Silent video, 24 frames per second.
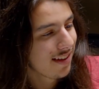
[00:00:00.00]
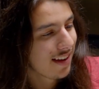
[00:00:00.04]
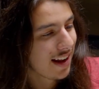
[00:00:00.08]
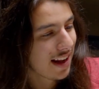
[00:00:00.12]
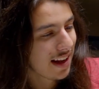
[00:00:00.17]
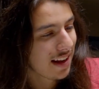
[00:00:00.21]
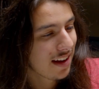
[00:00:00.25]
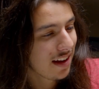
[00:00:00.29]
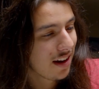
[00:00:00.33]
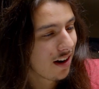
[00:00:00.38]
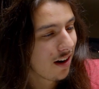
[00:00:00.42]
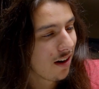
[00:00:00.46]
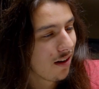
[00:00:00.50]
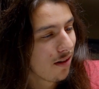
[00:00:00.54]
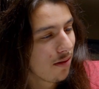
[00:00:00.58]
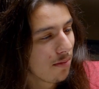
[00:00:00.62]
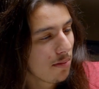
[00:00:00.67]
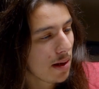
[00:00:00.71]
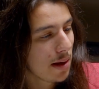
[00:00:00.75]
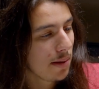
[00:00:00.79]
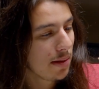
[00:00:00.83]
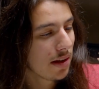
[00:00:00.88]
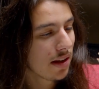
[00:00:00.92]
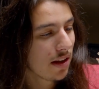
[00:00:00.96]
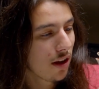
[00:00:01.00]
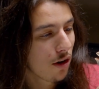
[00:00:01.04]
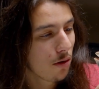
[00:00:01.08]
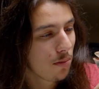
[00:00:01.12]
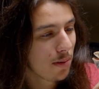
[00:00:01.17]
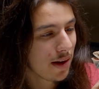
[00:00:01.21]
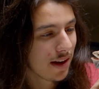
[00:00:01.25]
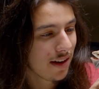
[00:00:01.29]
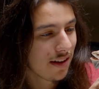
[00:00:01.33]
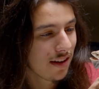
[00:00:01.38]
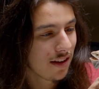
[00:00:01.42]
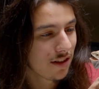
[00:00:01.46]
like, you know, maybe a little
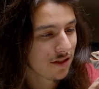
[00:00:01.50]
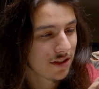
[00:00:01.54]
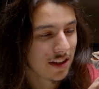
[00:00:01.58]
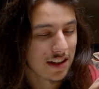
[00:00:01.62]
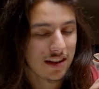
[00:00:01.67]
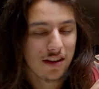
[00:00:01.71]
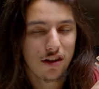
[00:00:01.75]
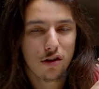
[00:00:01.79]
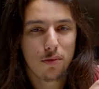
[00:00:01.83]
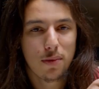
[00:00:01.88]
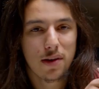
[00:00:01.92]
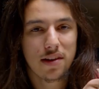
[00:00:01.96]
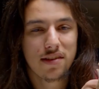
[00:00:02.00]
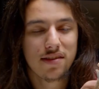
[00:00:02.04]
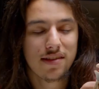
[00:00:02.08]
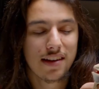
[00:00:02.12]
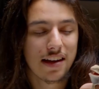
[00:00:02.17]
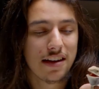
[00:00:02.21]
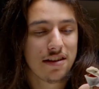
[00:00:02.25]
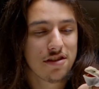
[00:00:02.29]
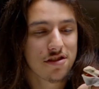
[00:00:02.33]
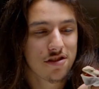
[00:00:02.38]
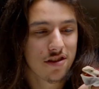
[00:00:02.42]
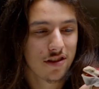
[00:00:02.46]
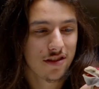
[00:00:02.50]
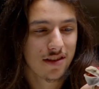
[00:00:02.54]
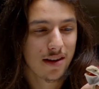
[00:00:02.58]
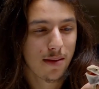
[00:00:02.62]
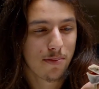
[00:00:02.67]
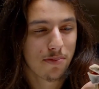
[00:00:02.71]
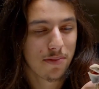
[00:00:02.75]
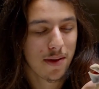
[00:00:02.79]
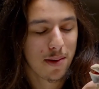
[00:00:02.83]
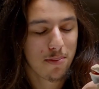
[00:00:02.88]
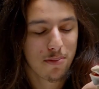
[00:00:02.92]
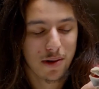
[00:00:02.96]
bit, looks like a little bit singed or
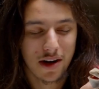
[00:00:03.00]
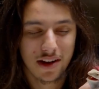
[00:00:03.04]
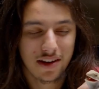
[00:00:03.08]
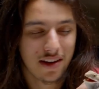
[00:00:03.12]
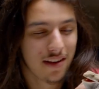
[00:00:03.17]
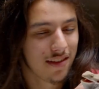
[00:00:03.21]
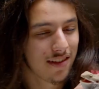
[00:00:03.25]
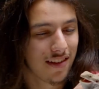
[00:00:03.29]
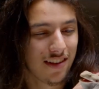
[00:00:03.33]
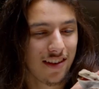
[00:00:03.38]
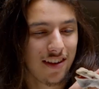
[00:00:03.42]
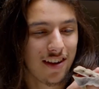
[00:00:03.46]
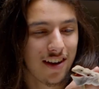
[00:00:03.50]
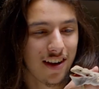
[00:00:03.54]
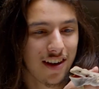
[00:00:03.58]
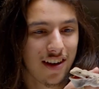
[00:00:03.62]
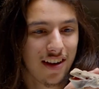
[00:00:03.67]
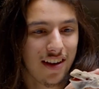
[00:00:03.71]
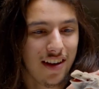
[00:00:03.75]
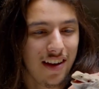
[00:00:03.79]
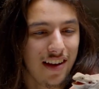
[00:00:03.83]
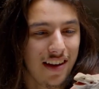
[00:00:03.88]
something, but it doesn't look